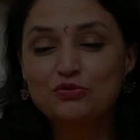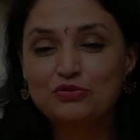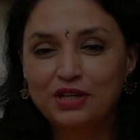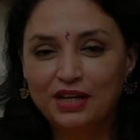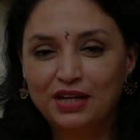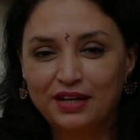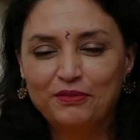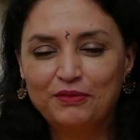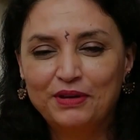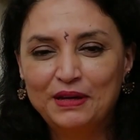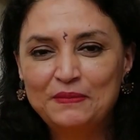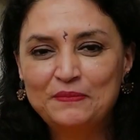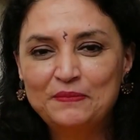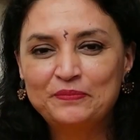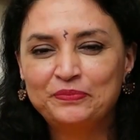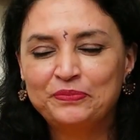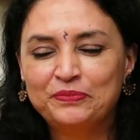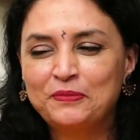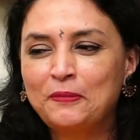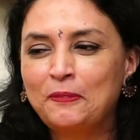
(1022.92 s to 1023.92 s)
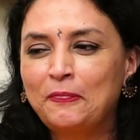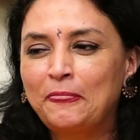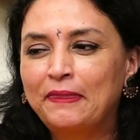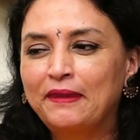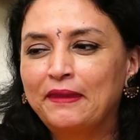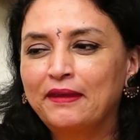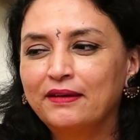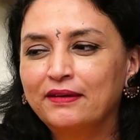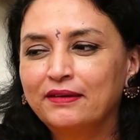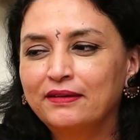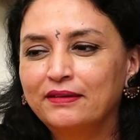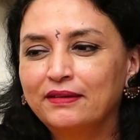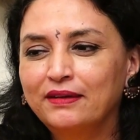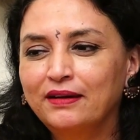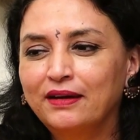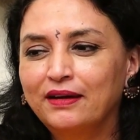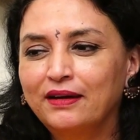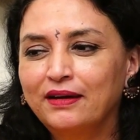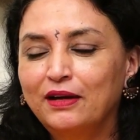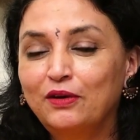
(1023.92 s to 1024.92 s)
to take away
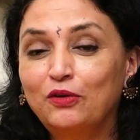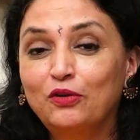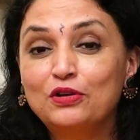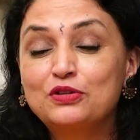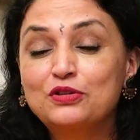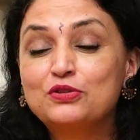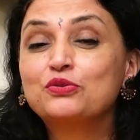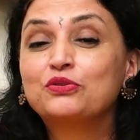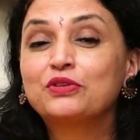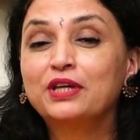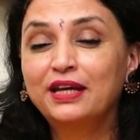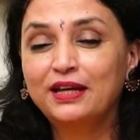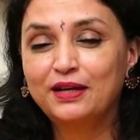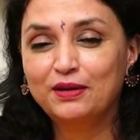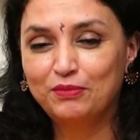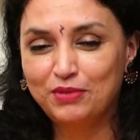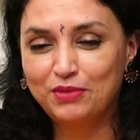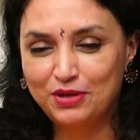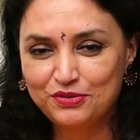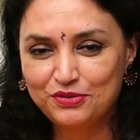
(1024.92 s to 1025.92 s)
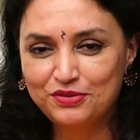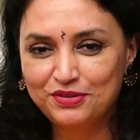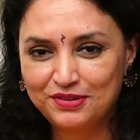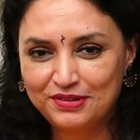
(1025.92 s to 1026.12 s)
and lots to think about.